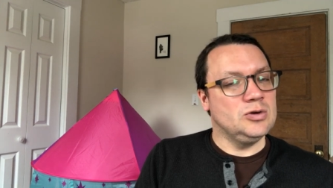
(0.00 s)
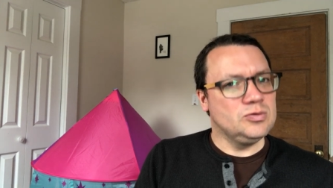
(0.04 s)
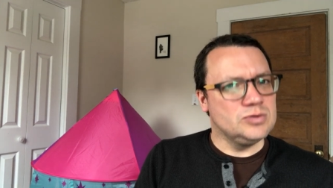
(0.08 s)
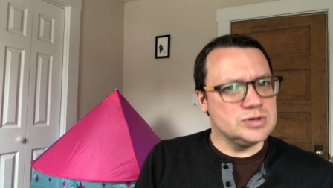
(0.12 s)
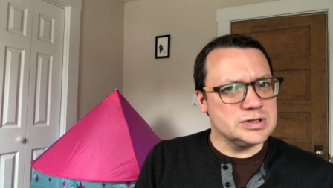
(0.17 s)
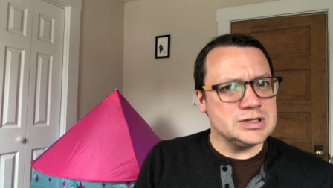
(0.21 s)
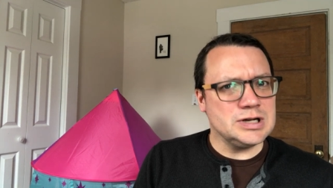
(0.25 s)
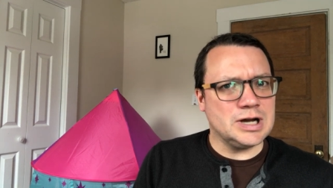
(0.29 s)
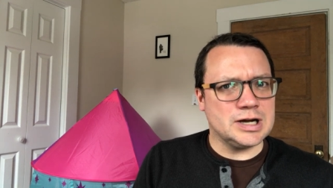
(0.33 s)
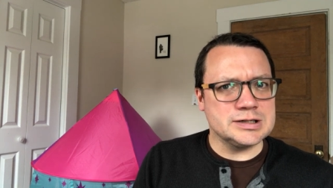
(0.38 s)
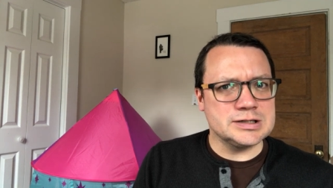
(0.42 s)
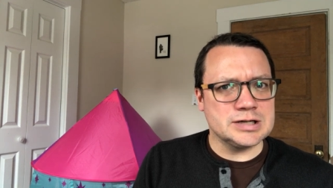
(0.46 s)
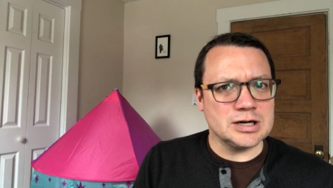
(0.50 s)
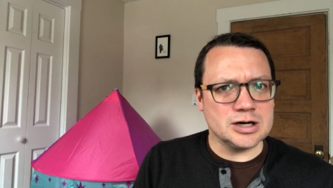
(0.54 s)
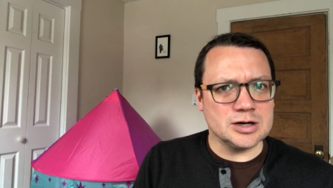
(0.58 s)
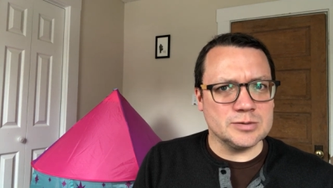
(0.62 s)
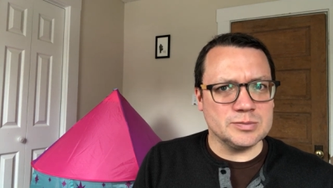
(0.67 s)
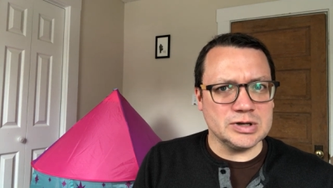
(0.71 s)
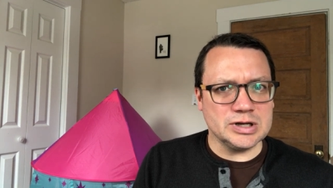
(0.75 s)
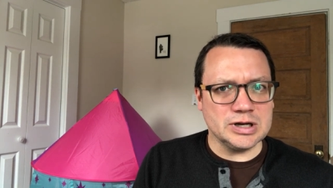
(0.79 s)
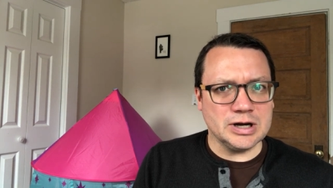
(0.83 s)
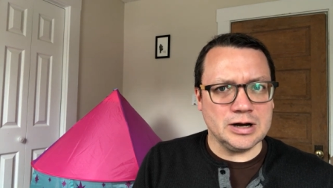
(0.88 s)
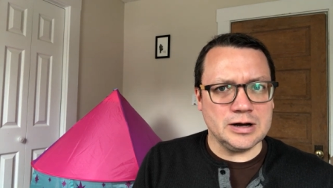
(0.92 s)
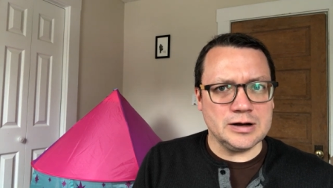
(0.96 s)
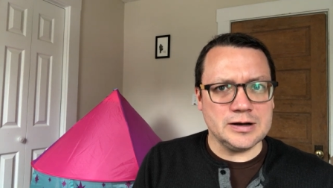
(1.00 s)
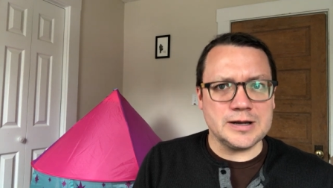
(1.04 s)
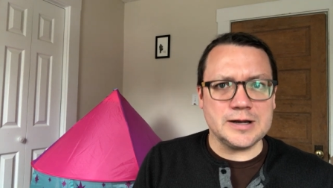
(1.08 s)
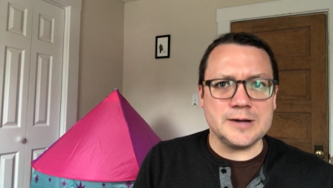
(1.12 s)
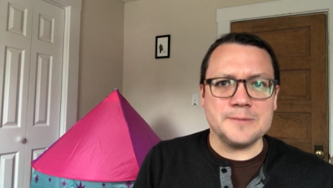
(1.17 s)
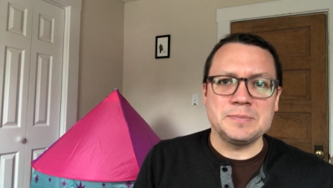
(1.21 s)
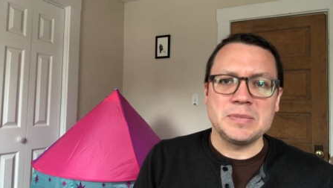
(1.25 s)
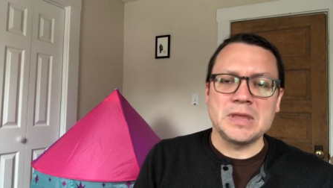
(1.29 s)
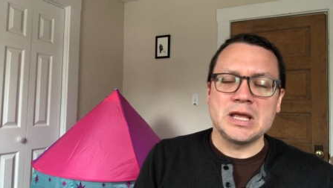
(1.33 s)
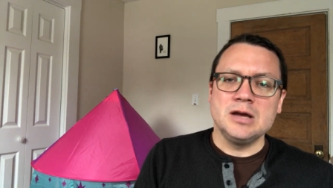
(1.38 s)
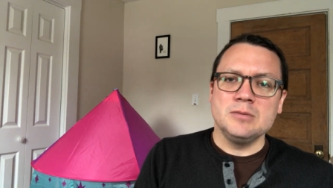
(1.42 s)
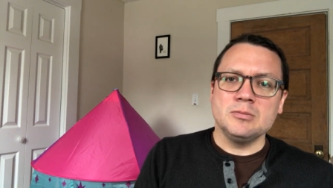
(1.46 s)
was not terribly high.
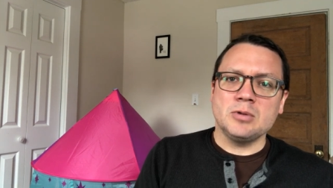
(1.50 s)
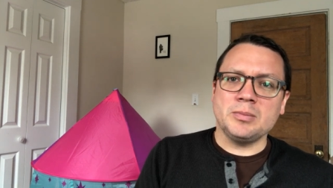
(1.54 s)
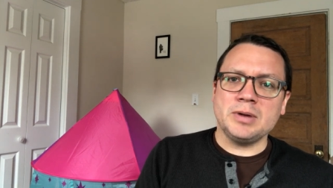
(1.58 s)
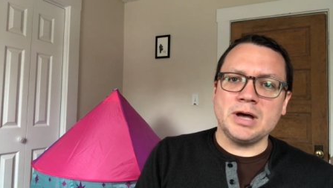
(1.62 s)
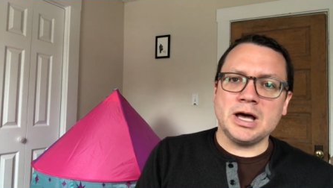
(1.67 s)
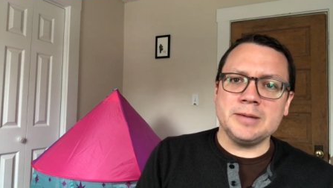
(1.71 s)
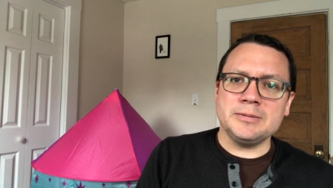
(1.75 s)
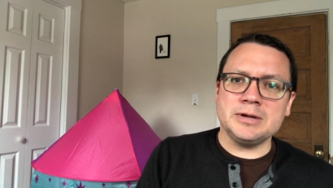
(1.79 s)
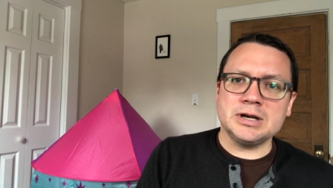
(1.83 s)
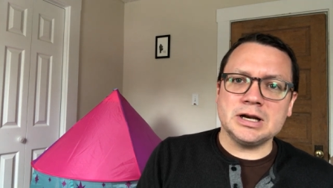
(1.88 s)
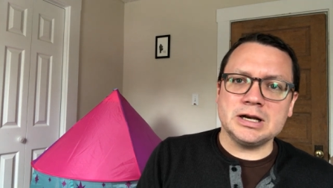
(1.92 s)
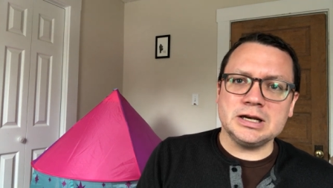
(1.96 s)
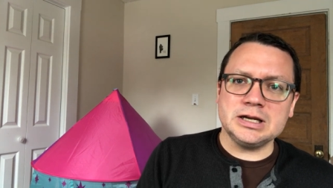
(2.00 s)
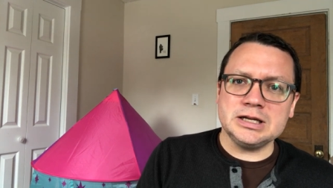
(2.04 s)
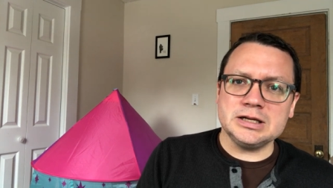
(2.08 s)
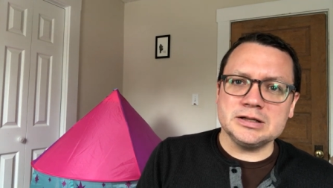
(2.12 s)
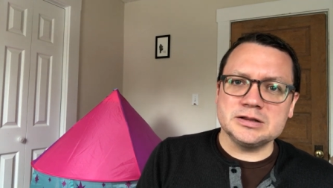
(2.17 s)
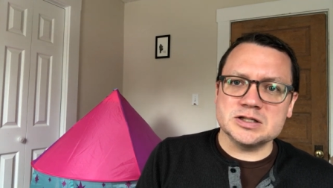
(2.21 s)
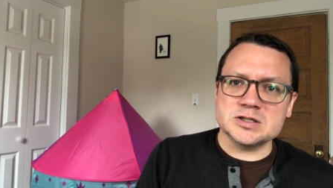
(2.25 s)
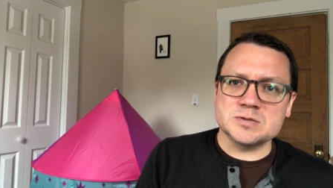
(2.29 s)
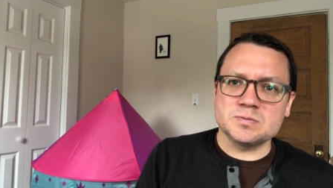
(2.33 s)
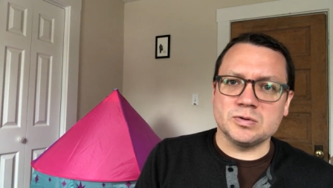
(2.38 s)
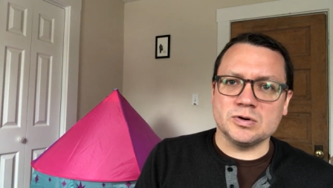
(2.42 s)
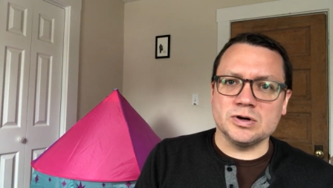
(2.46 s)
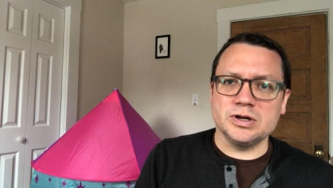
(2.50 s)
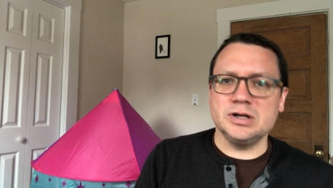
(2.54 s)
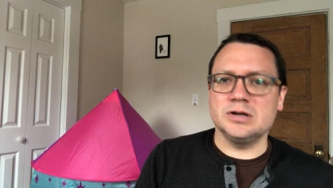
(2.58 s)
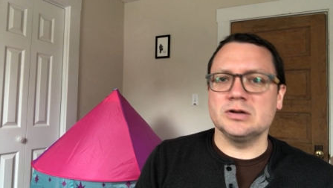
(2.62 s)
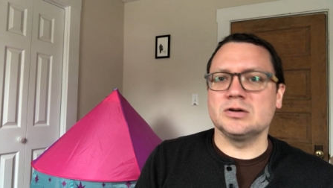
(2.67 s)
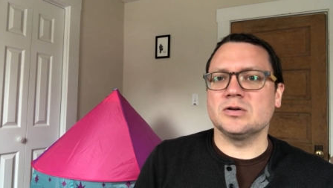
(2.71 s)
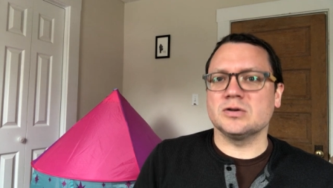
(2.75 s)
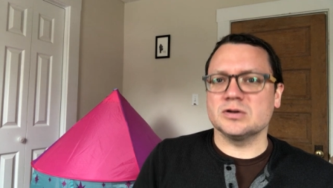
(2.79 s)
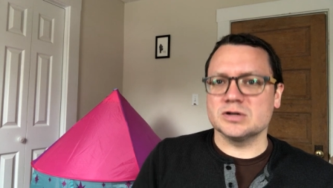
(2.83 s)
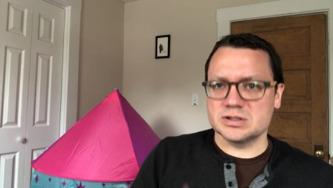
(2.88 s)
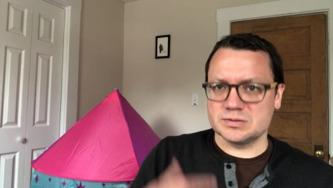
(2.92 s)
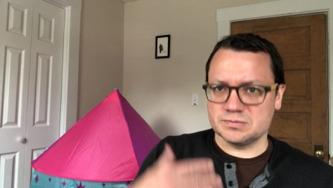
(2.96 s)
But Muhammad Ali at this point, of
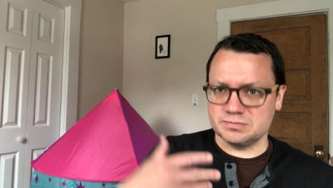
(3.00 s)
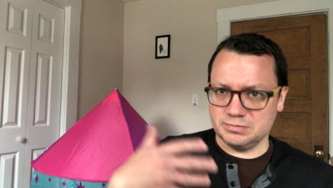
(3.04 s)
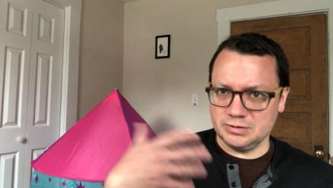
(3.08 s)
course,